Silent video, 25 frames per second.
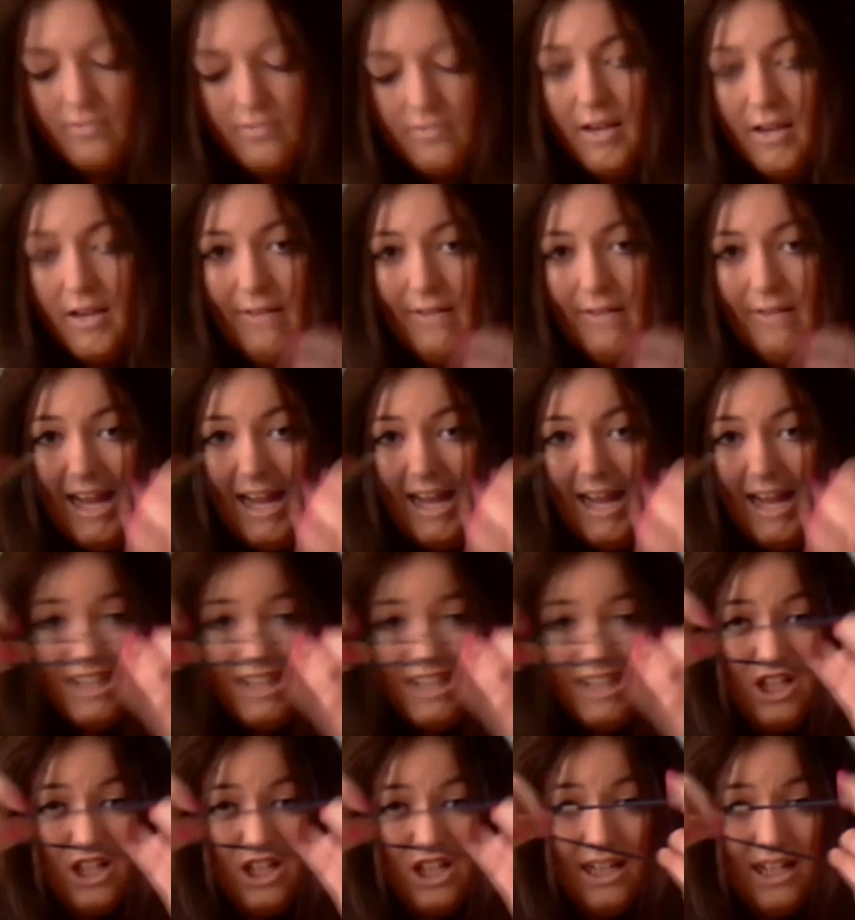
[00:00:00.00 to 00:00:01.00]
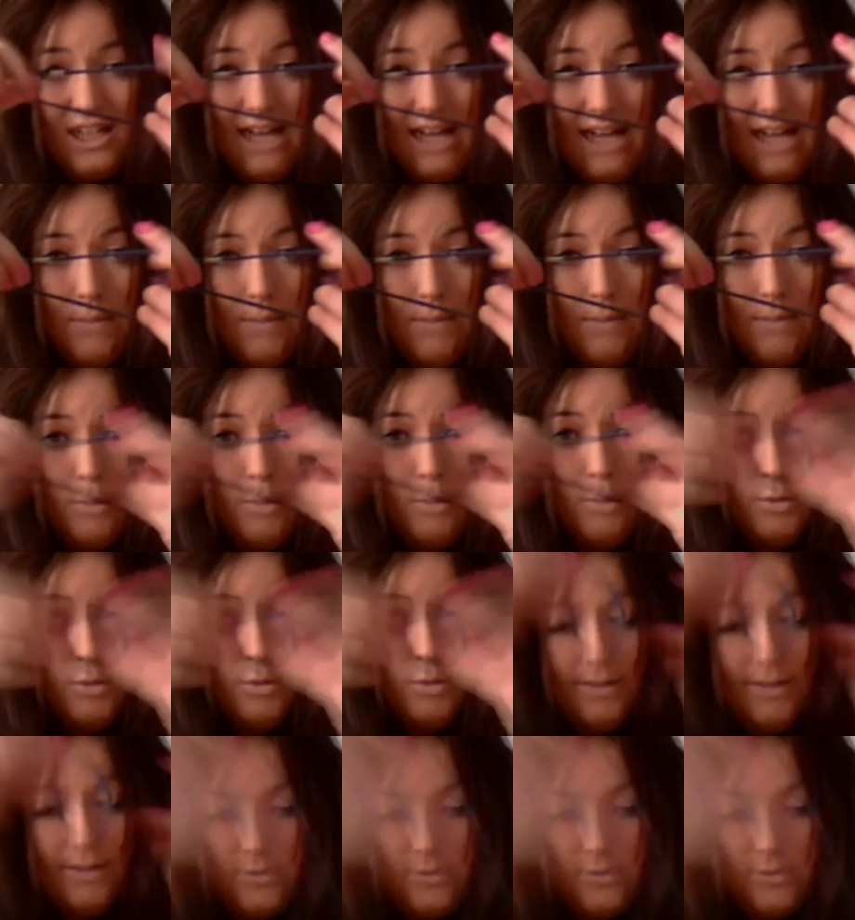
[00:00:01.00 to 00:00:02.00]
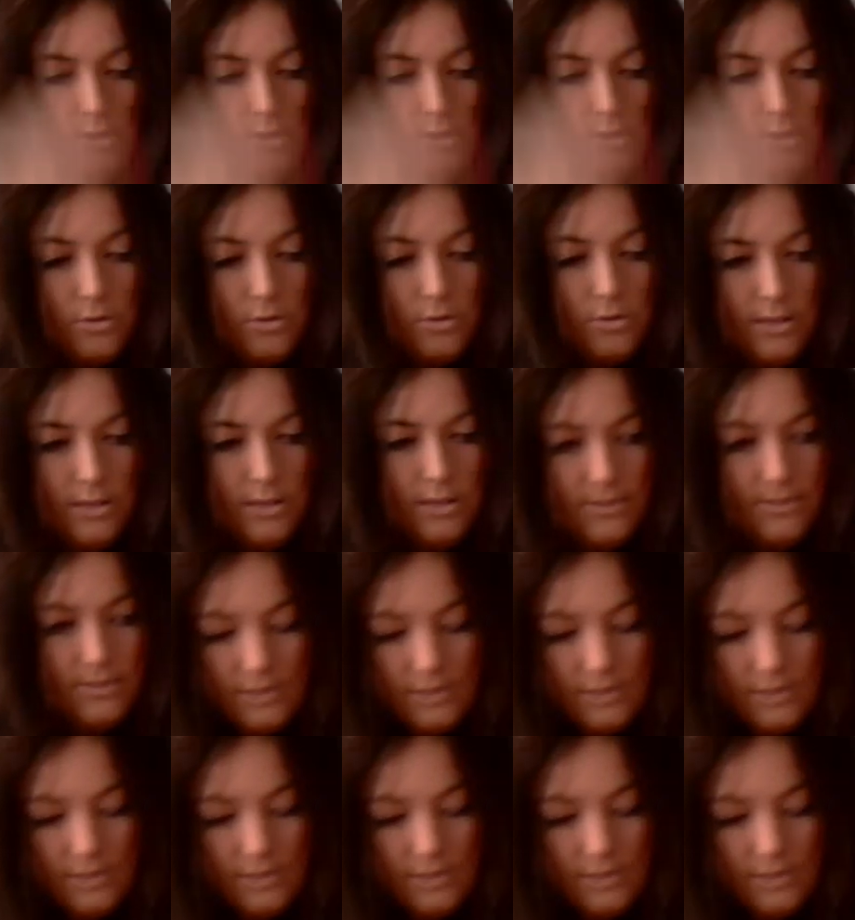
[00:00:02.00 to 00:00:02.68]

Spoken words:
And a hair tie, hair bobble, whatever you want to call it.